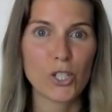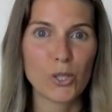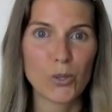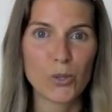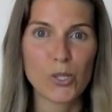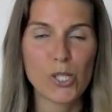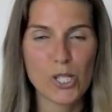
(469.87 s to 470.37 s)

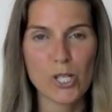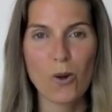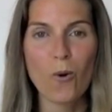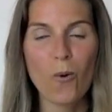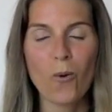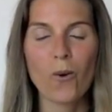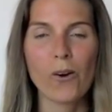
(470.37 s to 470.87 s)
juice
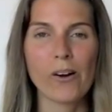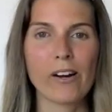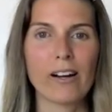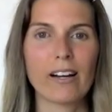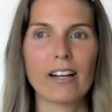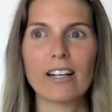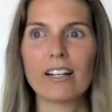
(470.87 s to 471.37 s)

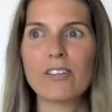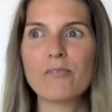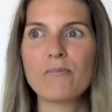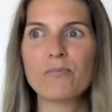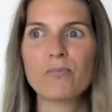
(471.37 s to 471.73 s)
or